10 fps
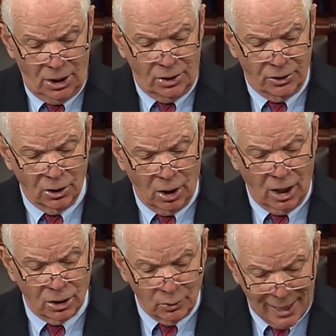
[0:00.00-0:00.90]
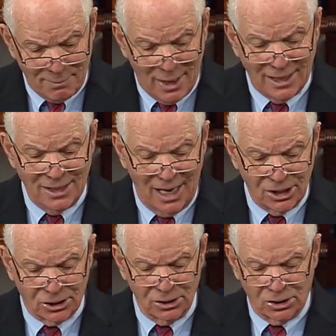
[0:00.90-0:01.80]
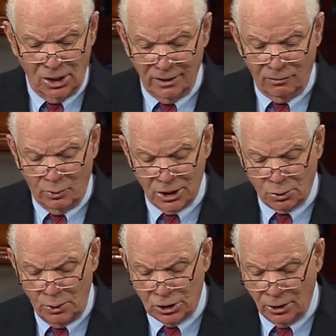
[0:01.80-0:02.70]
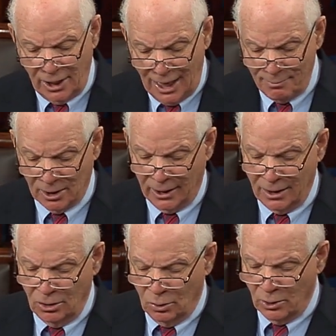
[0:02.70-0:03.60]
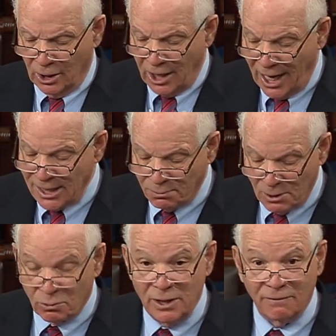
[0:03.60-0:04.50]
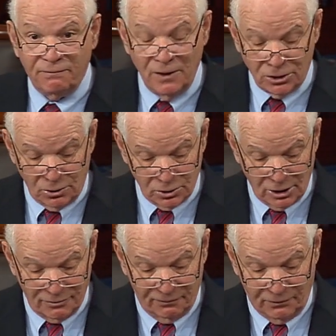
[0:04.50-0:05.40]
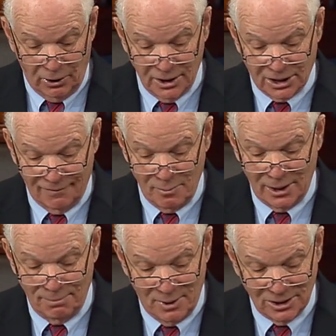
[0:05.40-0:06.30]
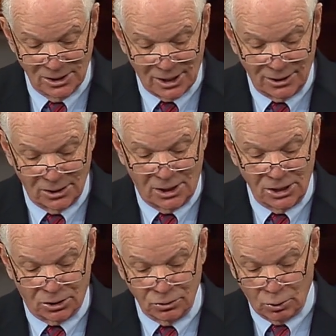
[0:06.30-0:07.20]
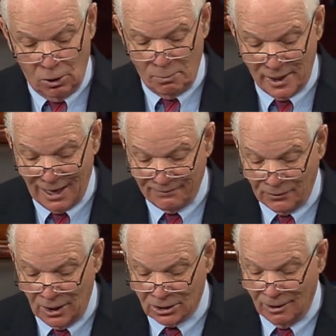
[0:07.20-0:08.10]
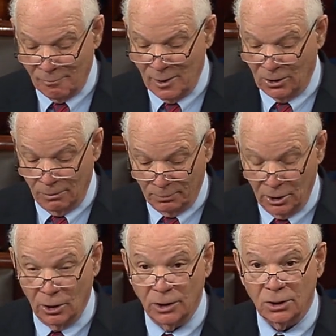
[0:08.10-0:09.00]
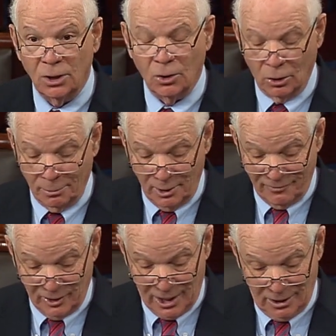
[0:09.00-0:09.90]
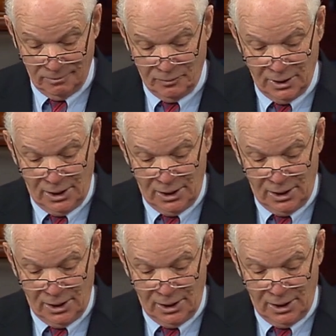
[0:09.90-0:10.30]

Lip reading: There are a great many nations, none of which we should emulate, where the lines between officials of the foreign government and business entities controlled by that foreign government are blurred or obliterated.